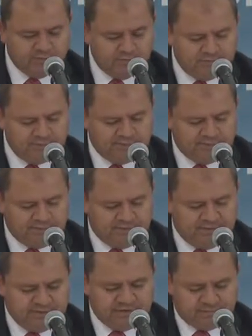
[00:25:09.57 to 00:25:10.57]
It is
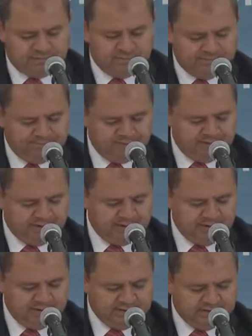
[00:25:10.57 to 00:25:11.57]
difficult
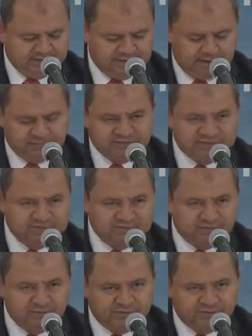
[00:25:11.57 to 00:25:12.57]
at some point
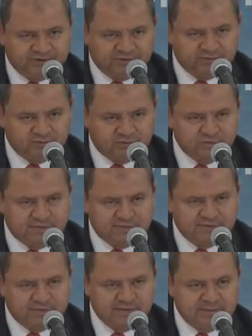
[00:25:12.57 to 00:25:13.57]
to
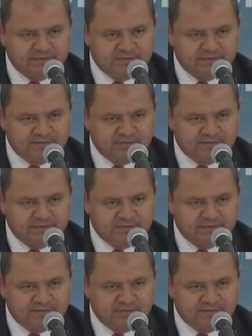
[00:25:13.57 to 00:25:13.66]
define